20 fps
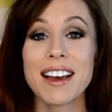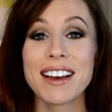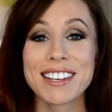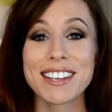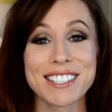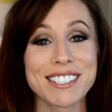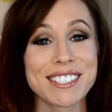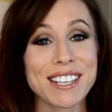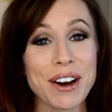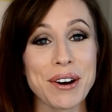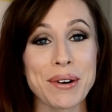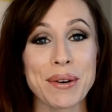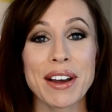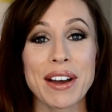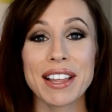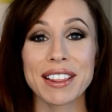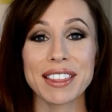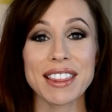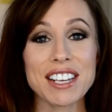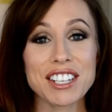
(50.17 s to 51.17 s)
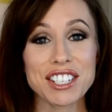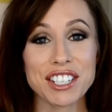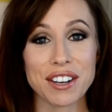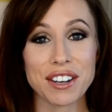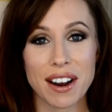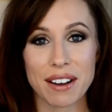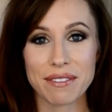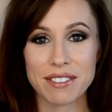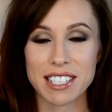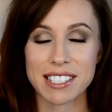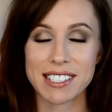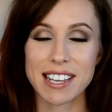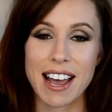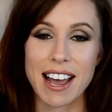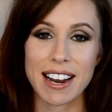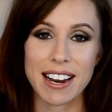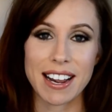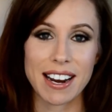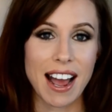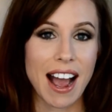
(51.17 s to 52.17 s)
So this year I've
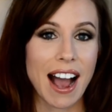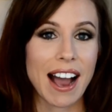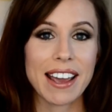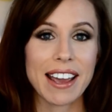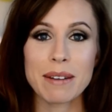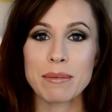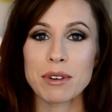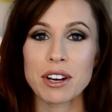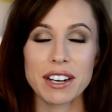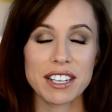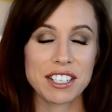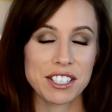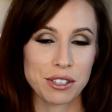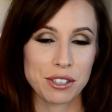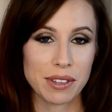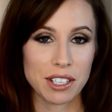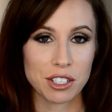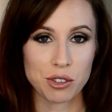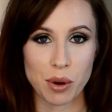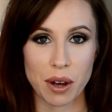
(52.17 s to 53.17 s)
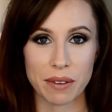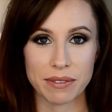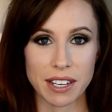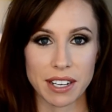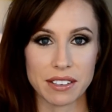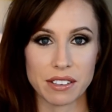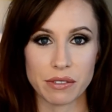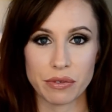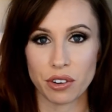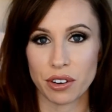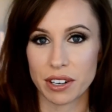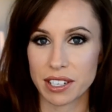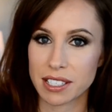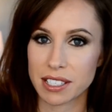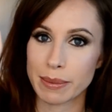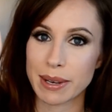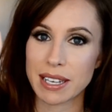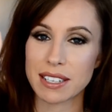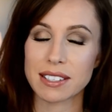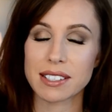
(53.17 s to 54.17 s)
decided I am going to do the 12 days of
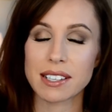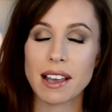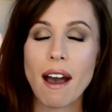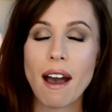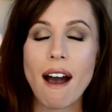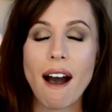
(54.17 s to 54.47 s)
Christmas.